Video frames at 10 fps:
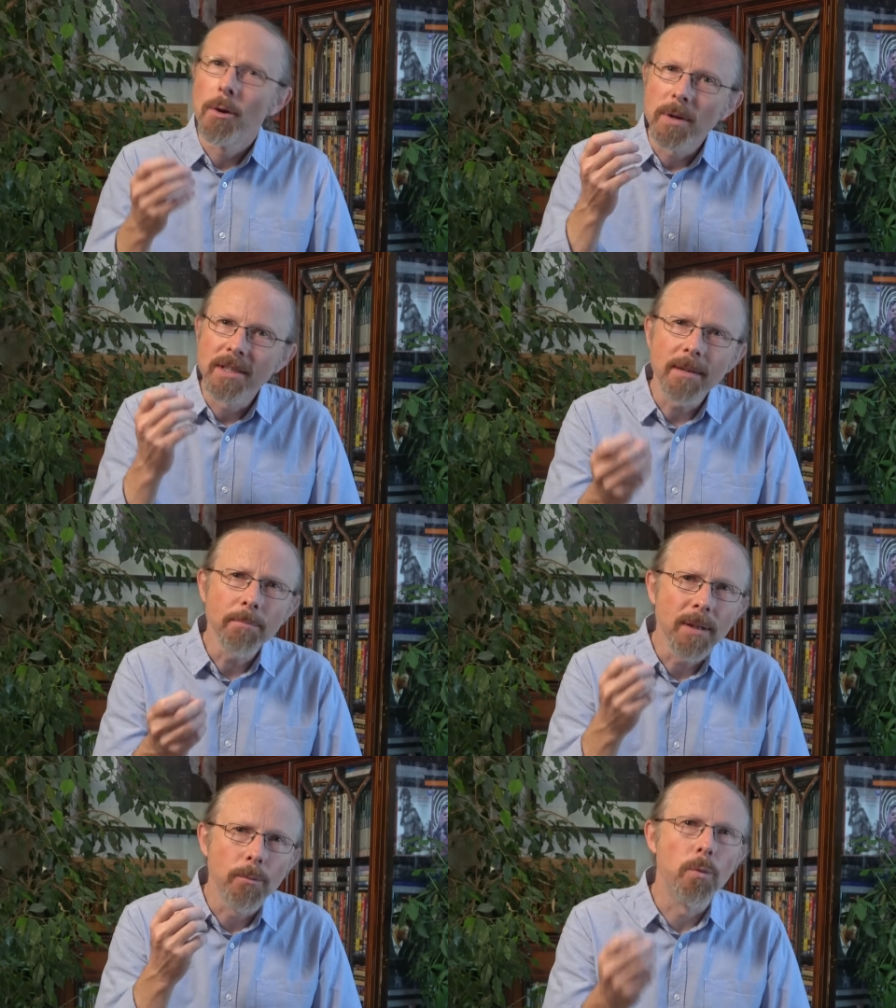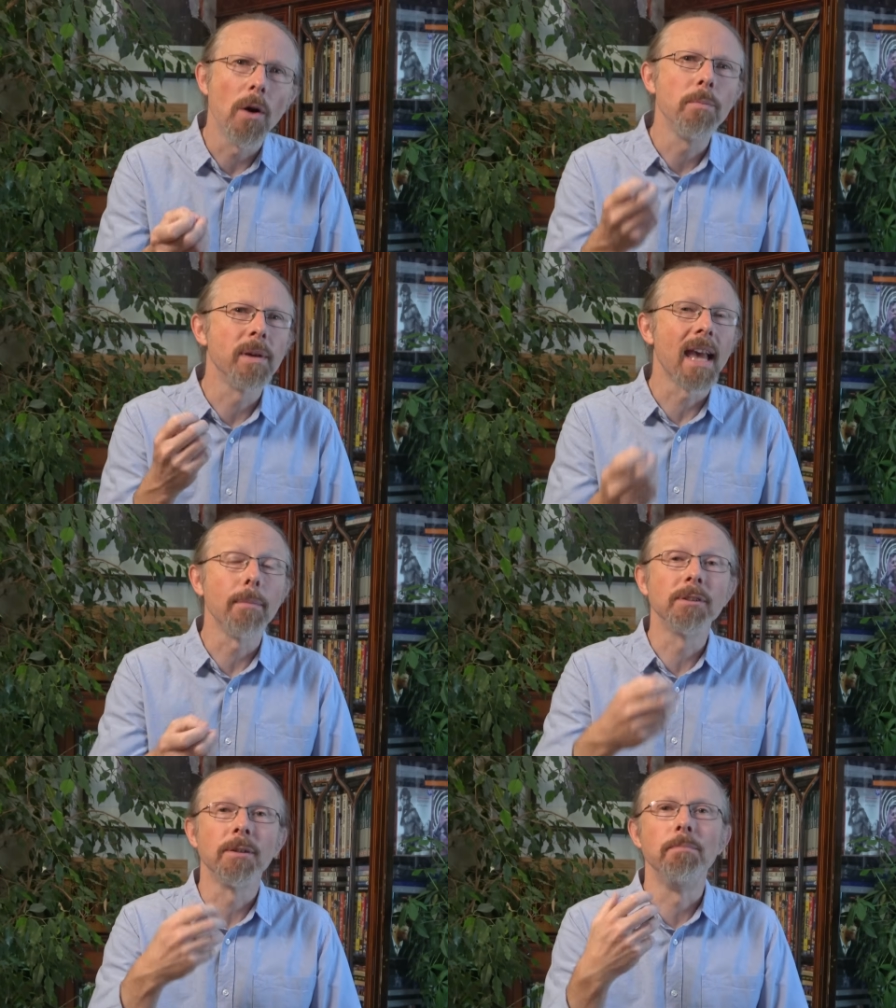we simply won't be
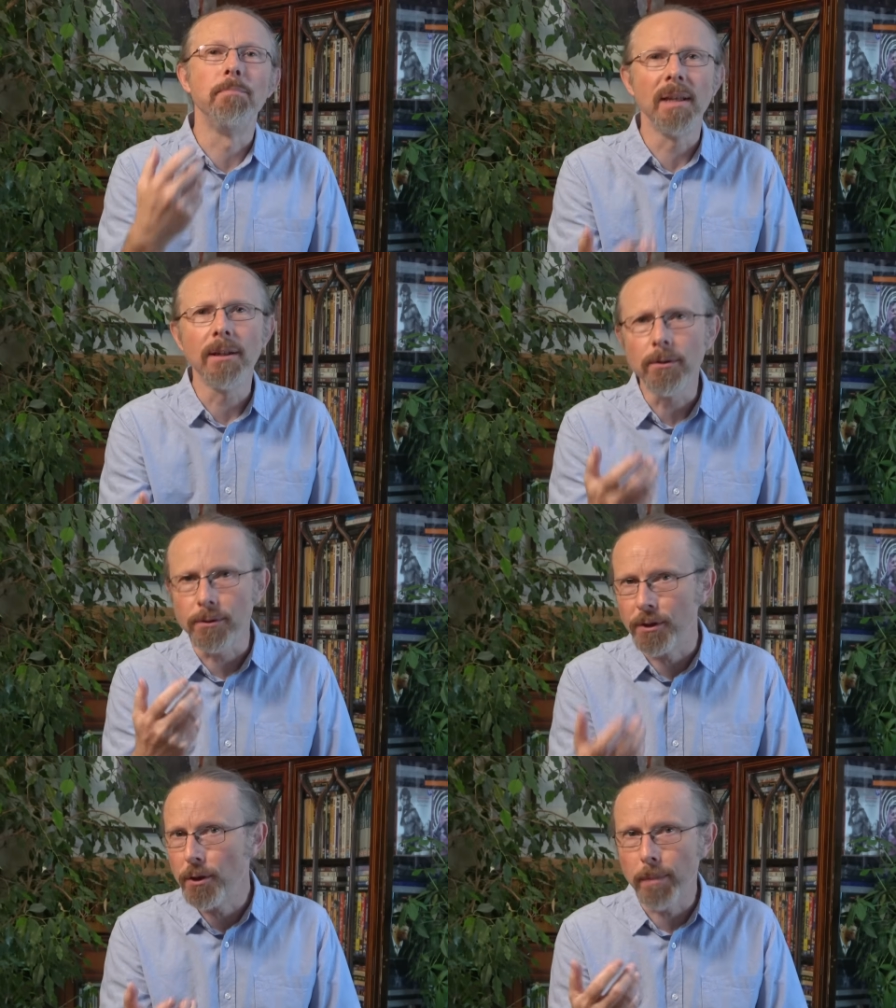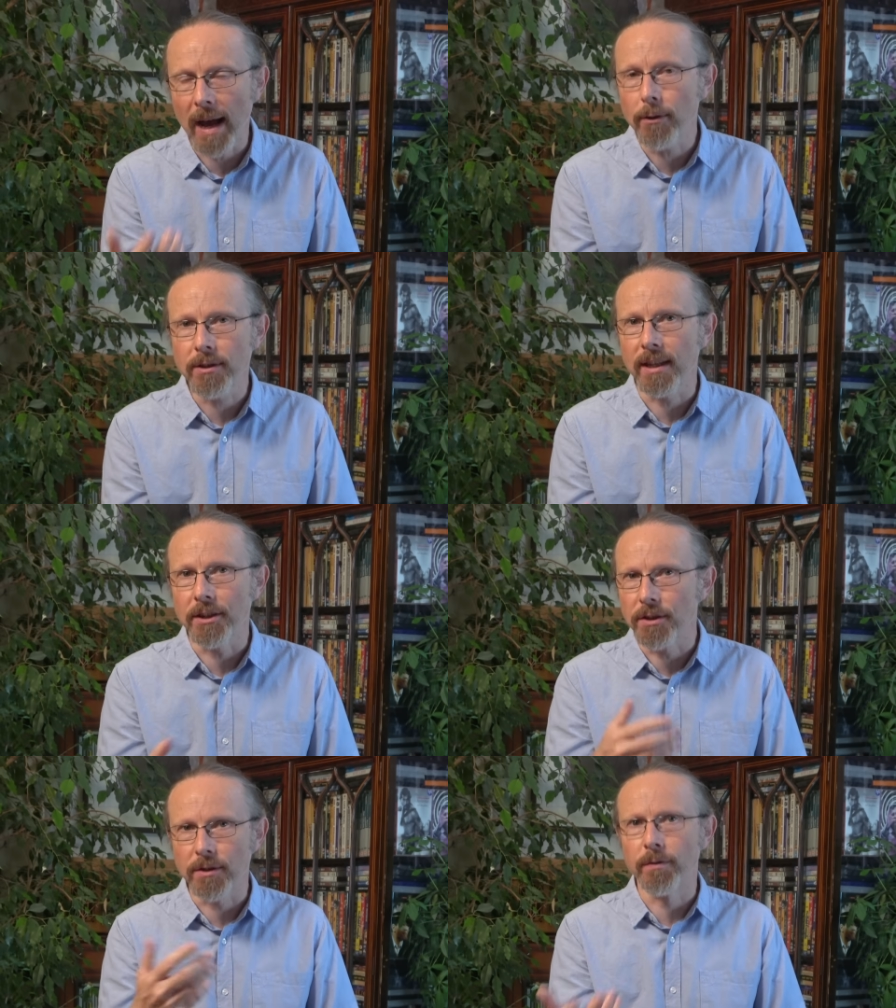able to build new power
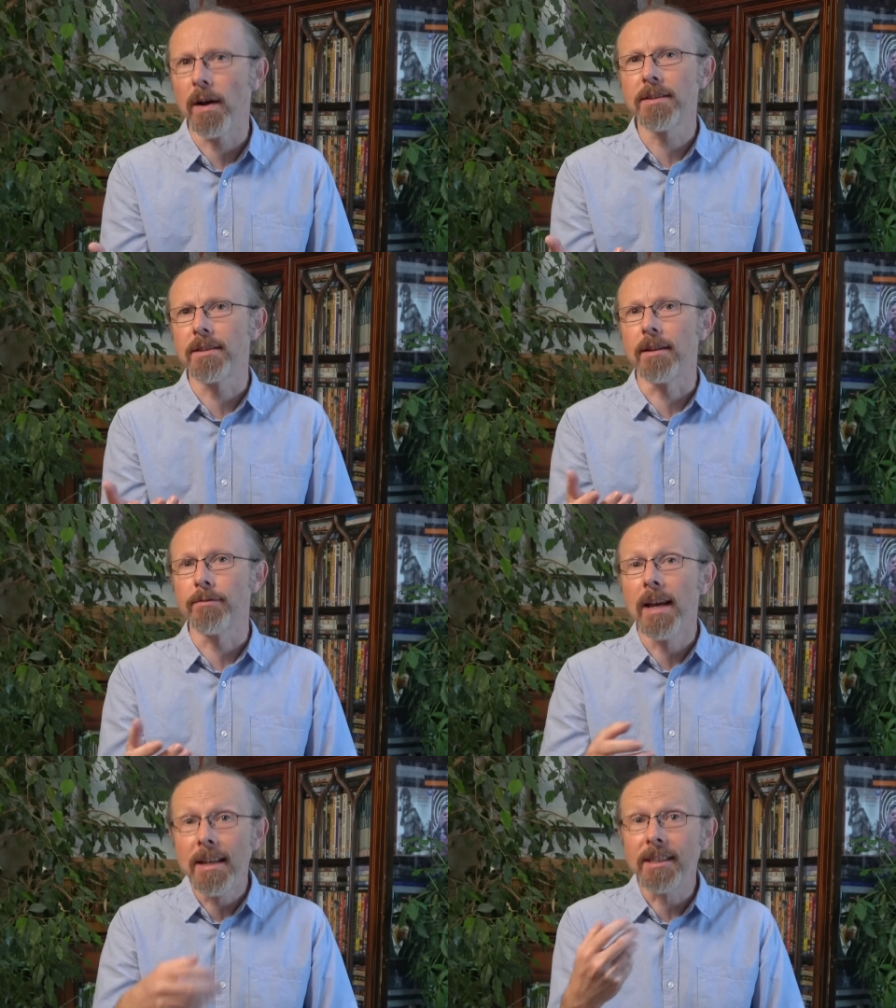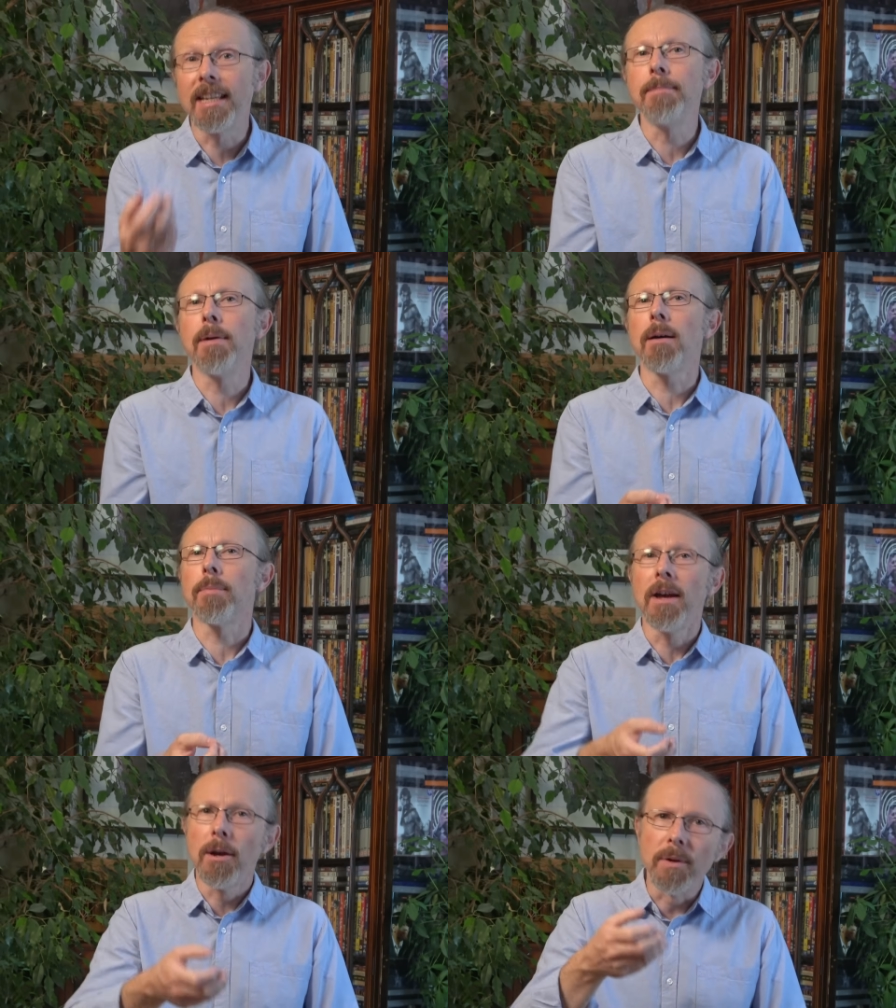stations fast enough to keep
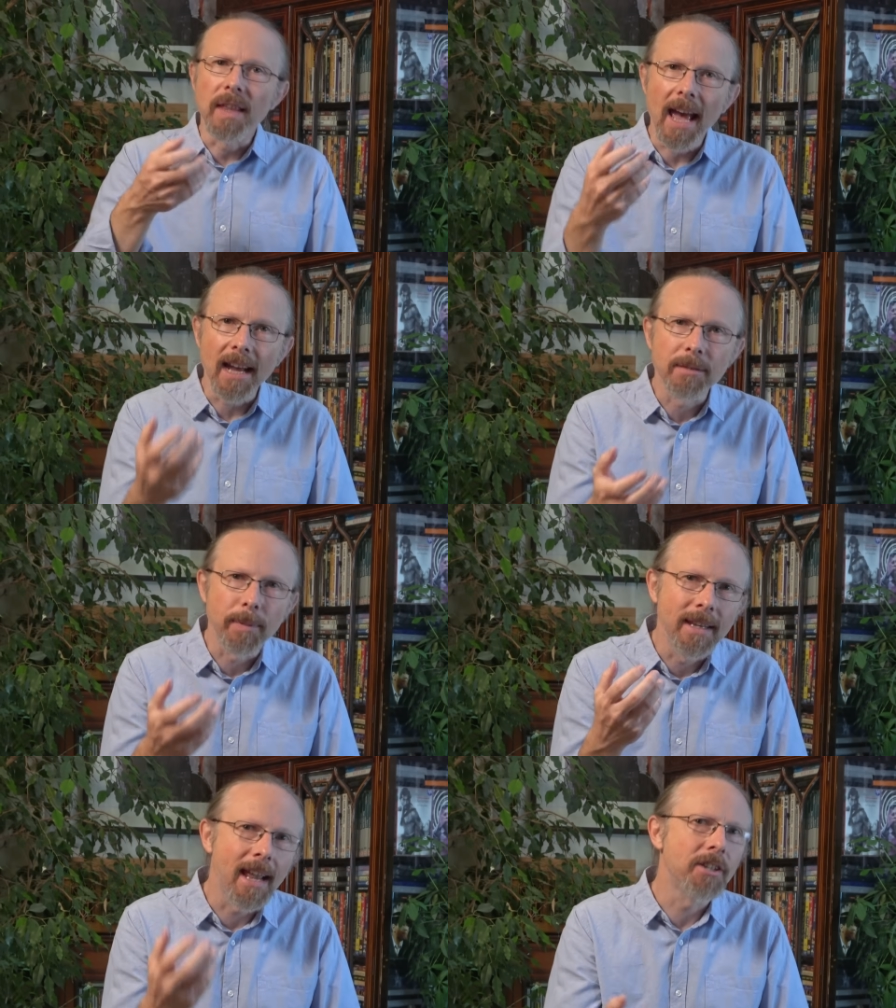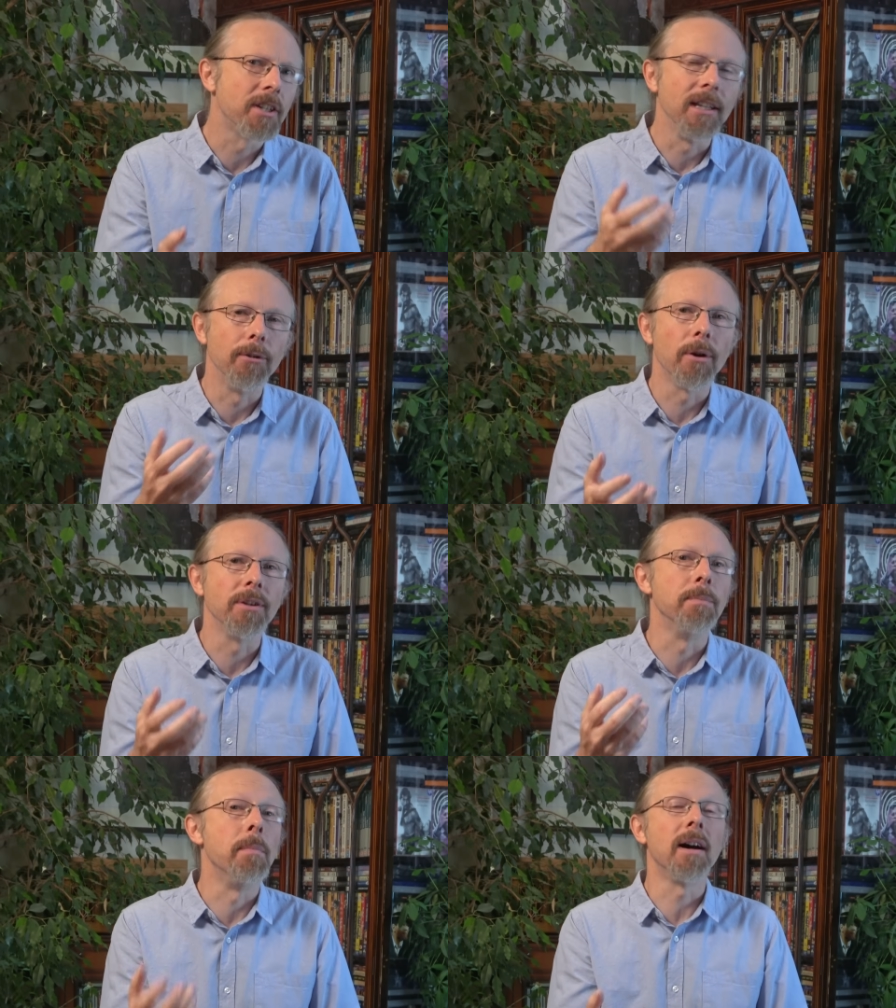up with the exponentially
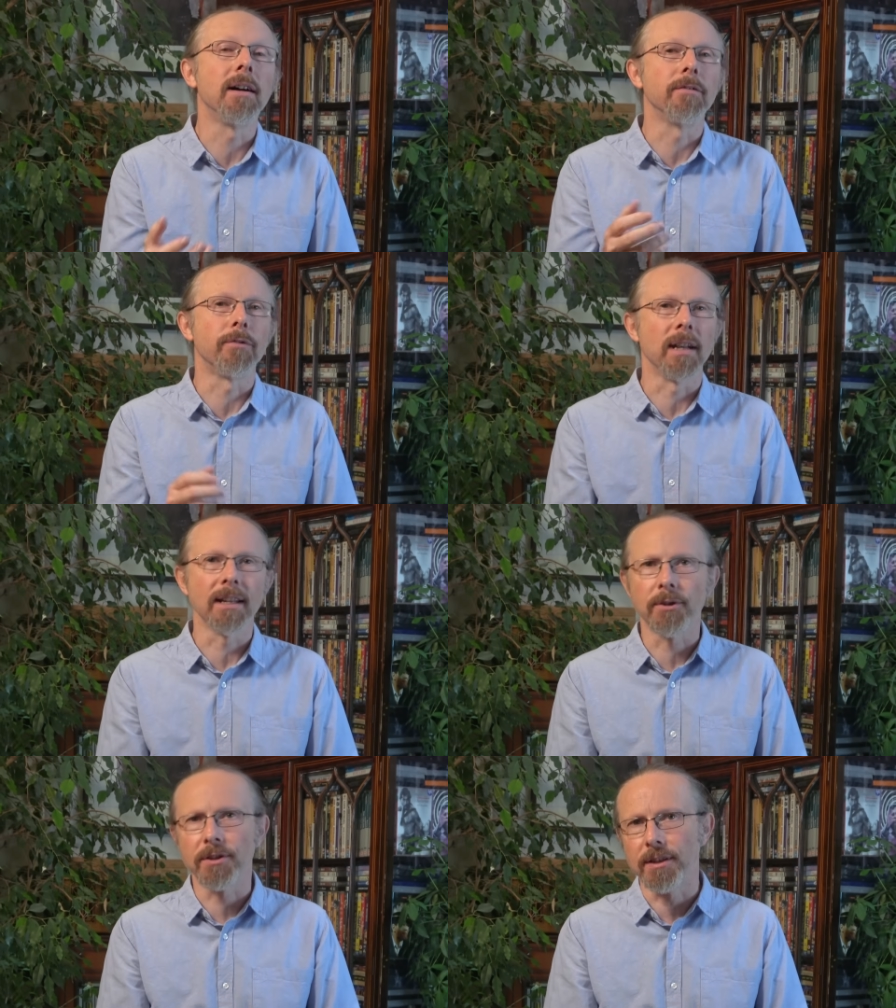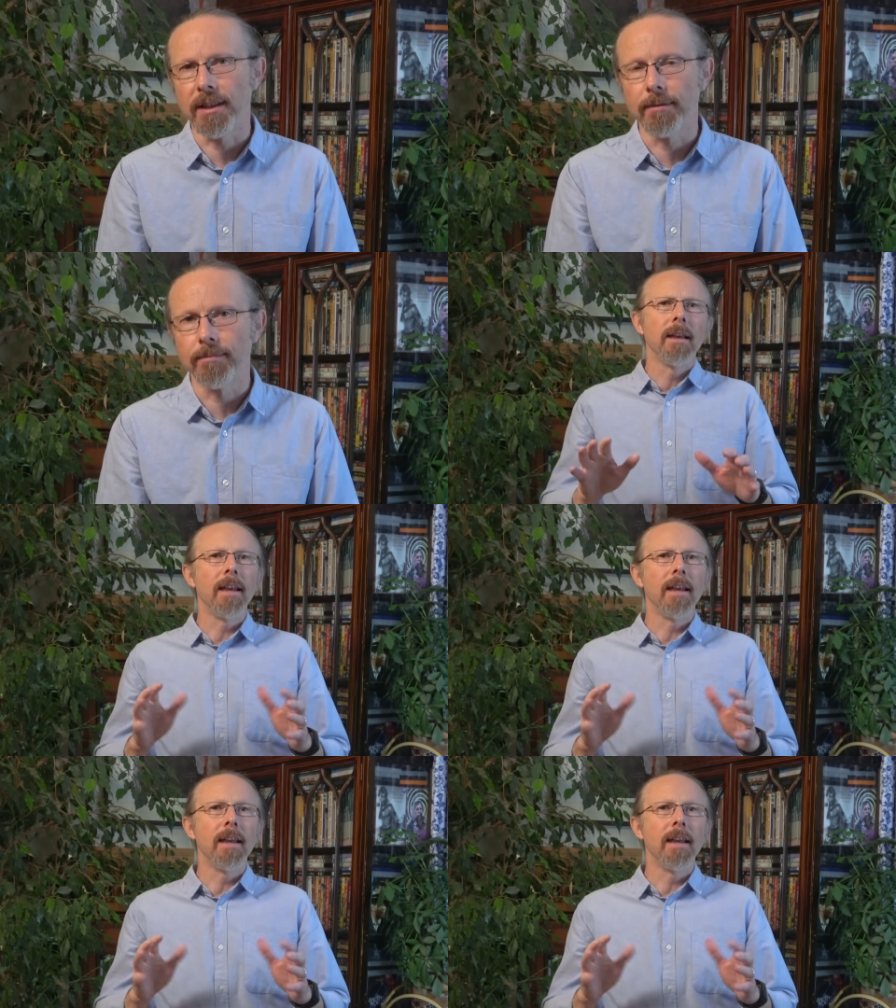growing demand for electricity.